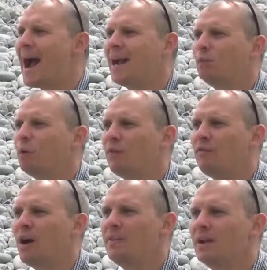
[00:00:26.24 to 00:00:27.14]
And what I
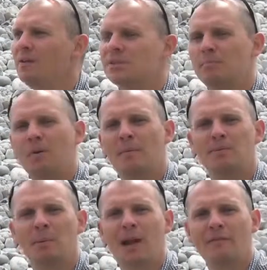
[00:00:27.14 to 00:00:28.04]
find there is sometimes
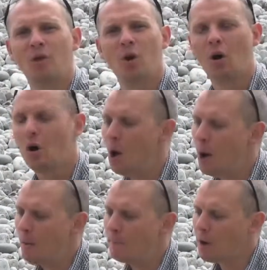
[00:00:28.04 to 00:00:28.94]
people haven't got
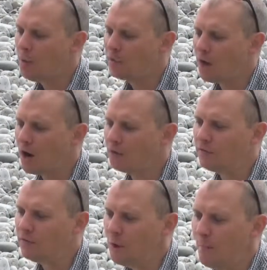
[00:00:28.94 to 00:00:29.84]
both kind
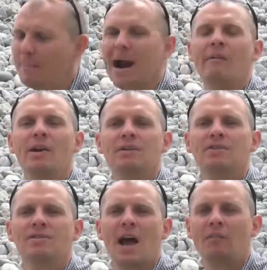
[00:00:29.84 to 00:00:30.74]
of barriers
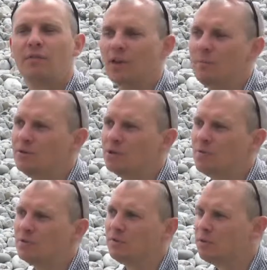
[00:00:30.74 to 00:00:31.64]
set for them in
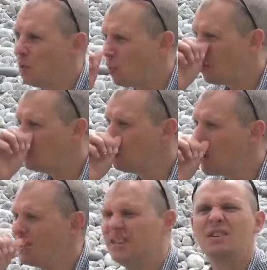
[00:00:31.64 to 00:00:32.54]
terms of
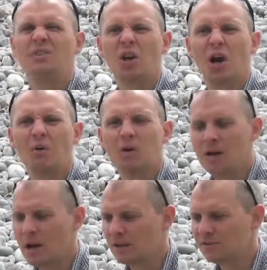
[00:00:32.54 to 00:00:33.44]
where they need to go.
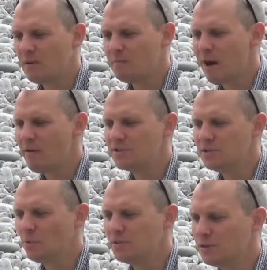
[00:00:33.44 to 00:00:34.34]
And I say barriers
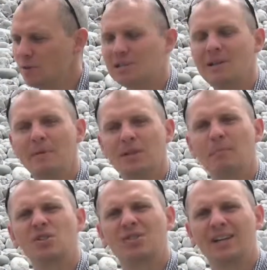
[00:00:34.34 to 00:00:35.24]
in the words, not to limit
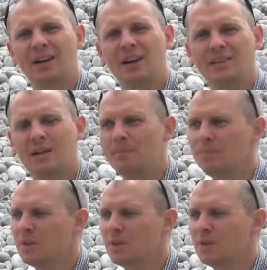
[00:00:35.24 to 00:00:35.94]
them, just to guide them.